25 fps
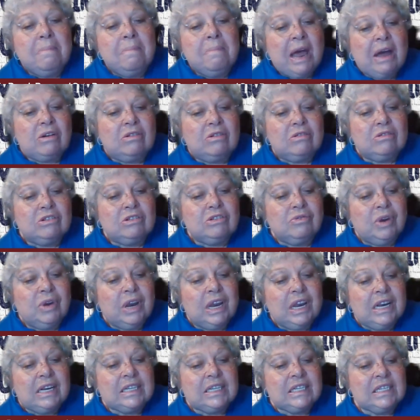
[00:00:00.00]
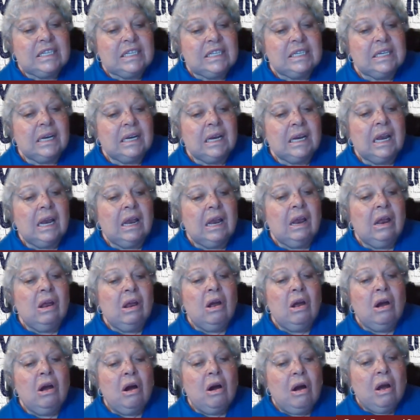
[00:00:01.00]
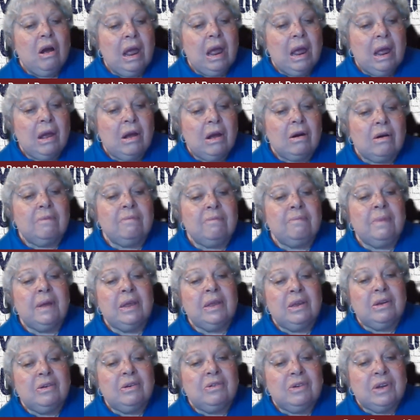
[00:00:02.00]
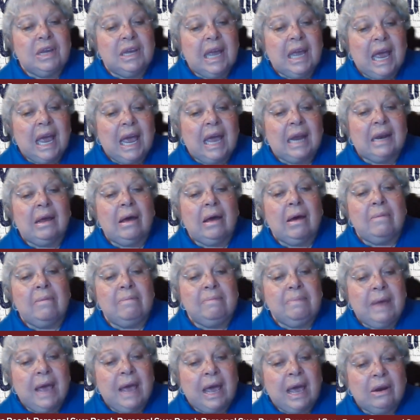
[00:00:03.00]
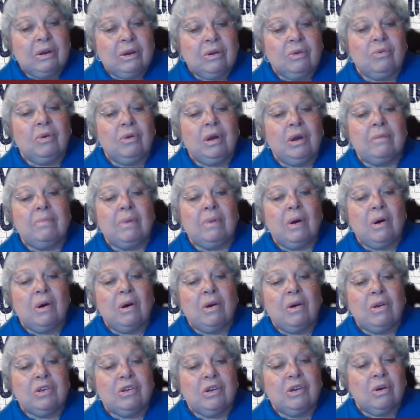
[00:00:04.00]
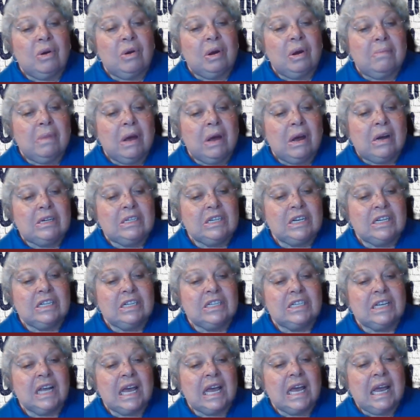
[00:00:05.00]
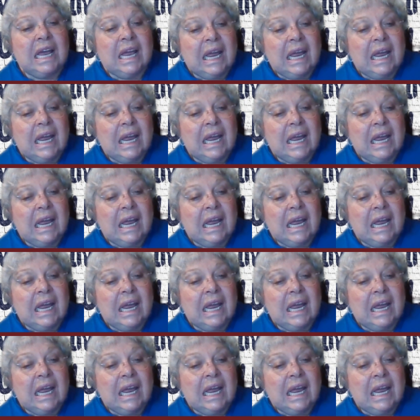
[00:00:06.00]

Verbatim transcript: Boundaries help you get a better grip on your emotions